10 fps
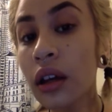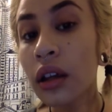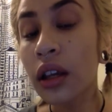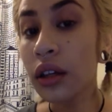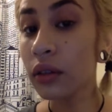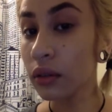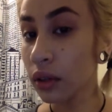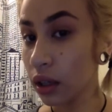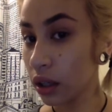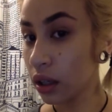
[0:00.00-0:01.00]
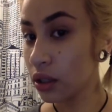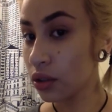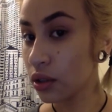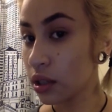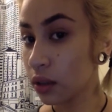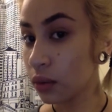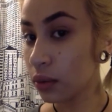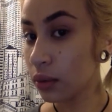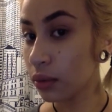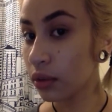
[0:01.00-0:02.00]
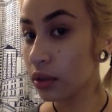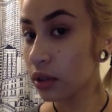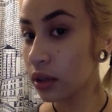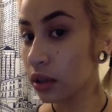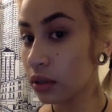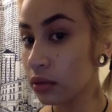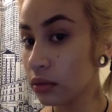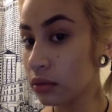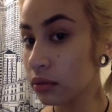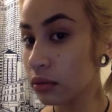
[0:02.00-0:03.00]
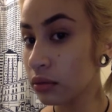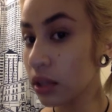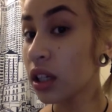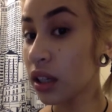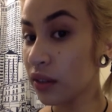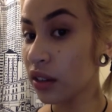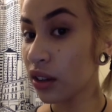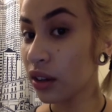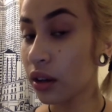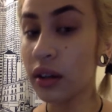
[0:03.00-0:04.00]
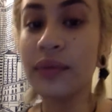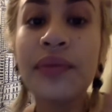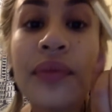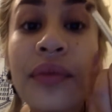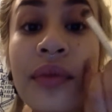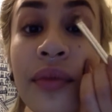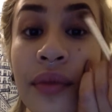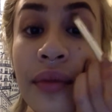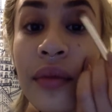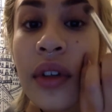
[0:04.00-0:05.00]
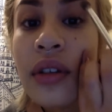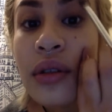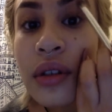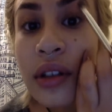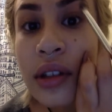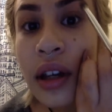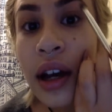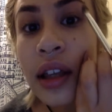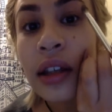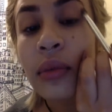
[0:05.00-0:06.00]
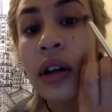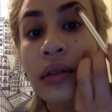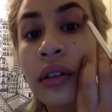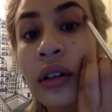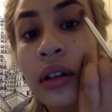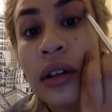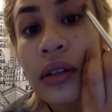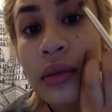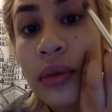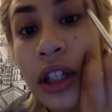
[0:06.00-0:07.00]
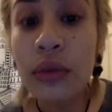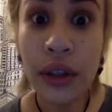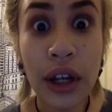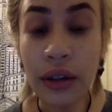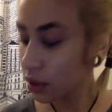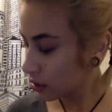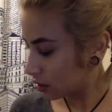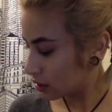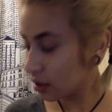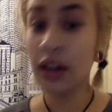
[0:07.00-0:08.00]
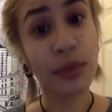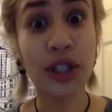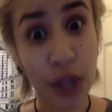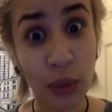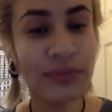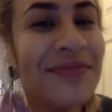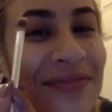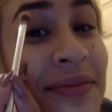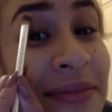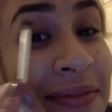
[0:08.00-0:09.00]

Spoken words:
like you're really interested in what people are saying, even though you're not. Just seriously highlight that brow. I do give a damn. But you don't.